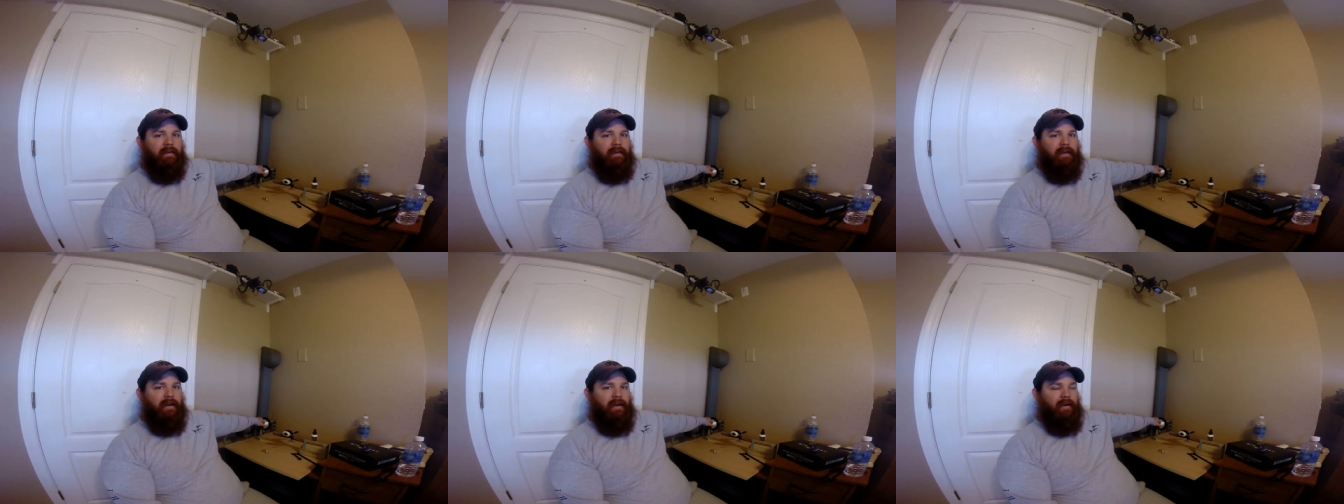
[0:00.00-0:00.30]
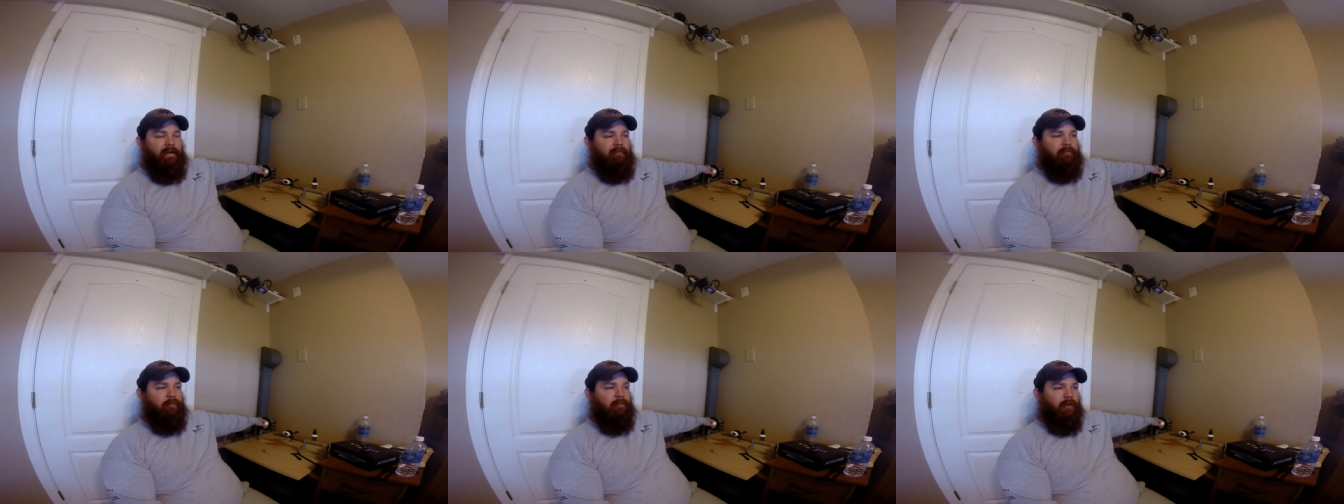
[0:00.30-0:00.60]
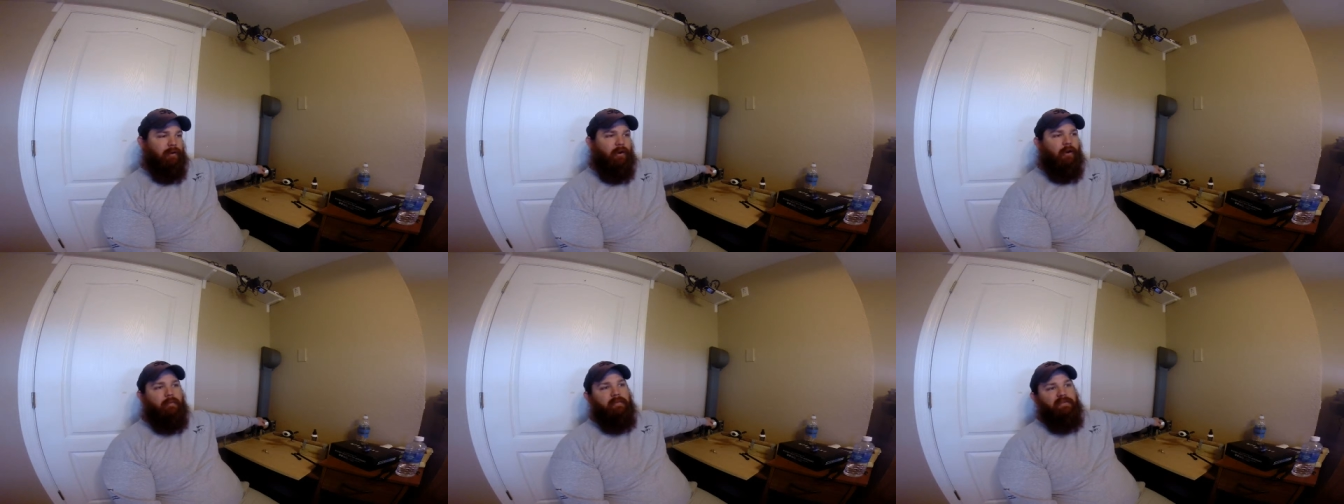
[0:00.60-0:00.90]

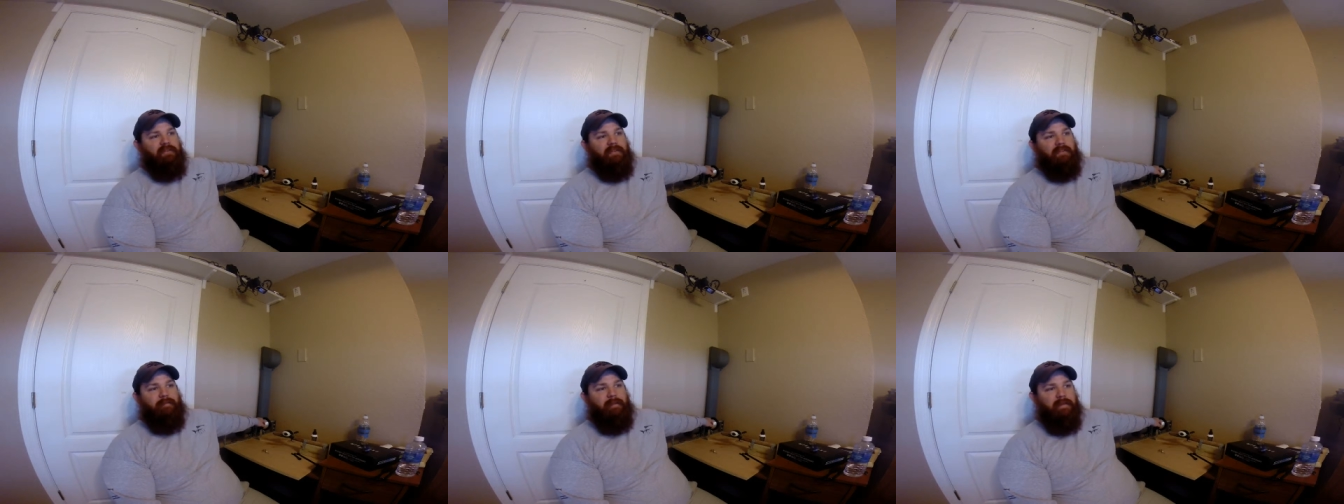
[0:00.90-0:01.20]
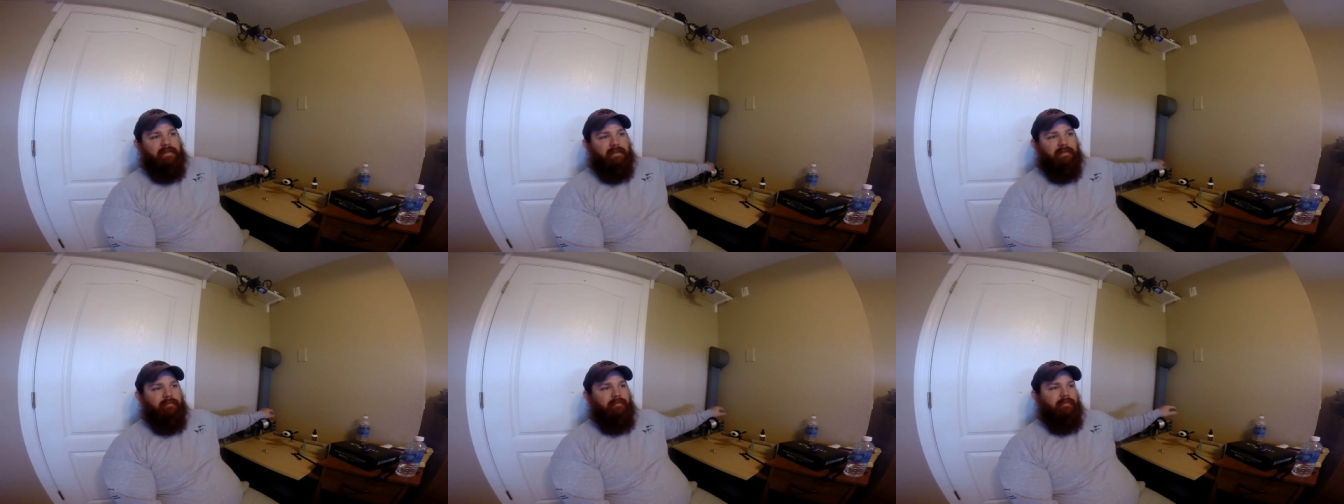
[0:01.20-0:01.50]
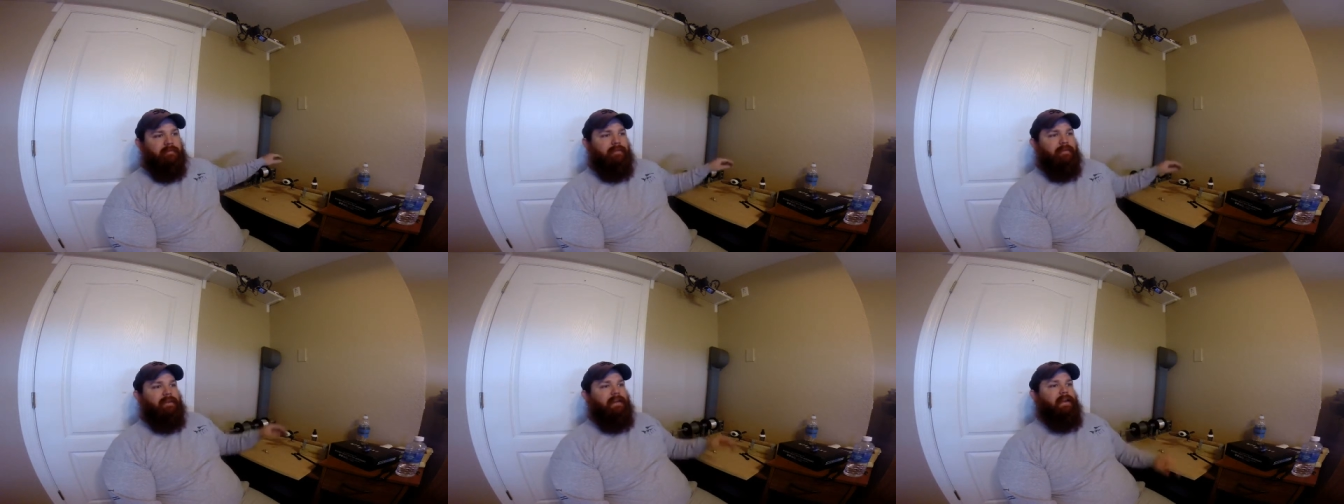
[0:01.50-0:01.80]
Fluorocarbon is
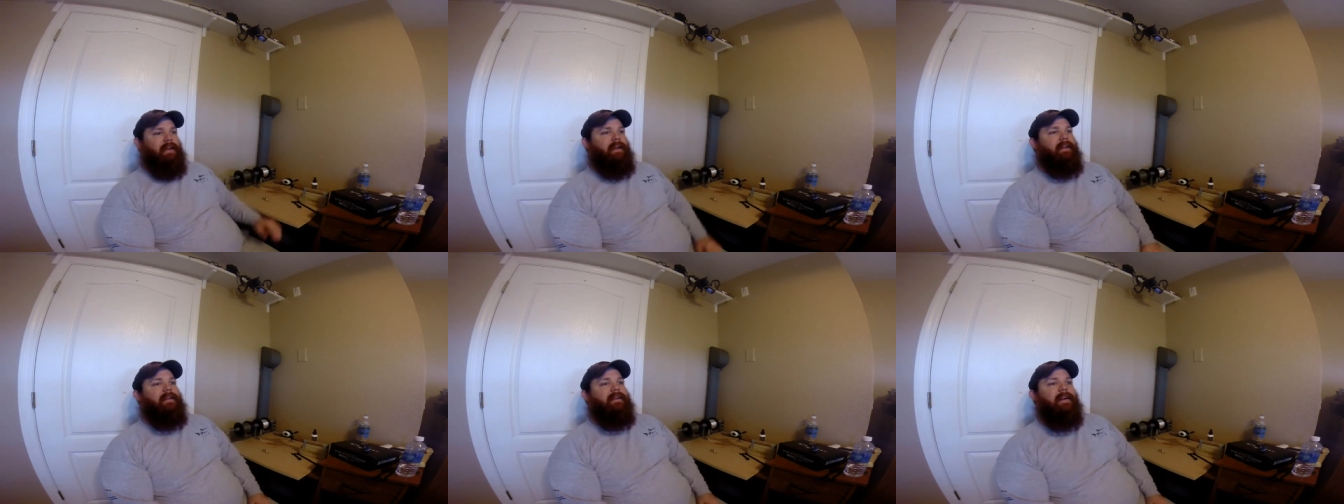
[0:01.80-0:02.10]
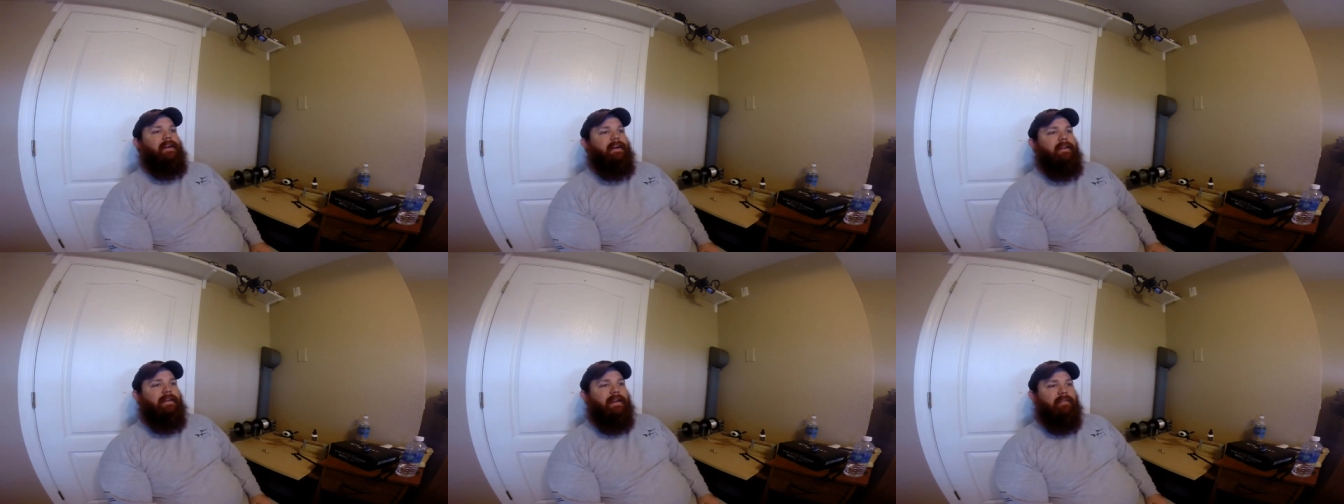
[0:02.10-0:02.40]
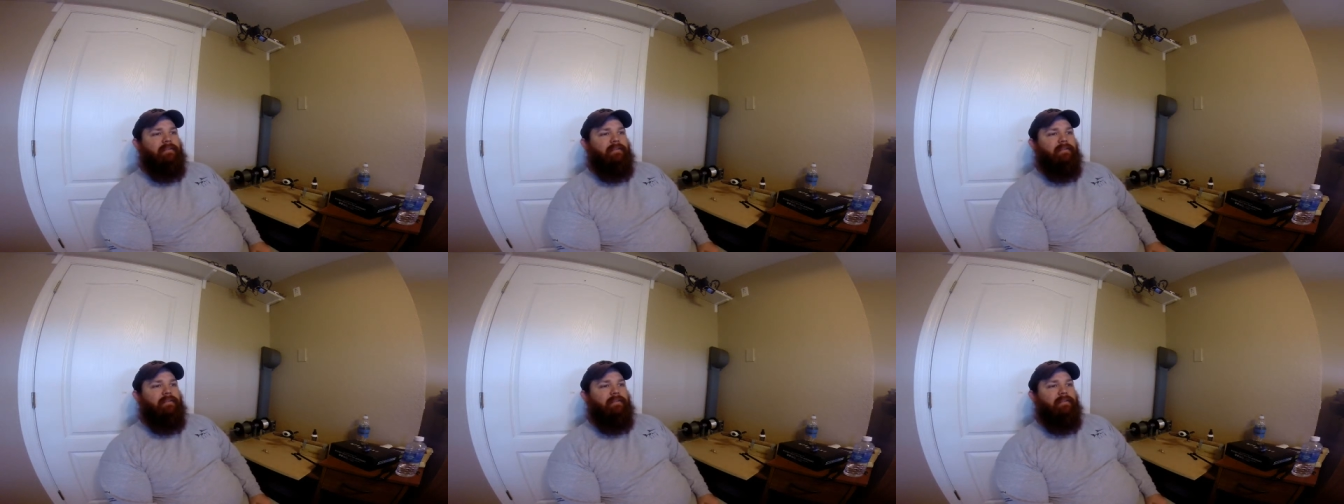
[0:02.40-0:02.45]
expensive, and you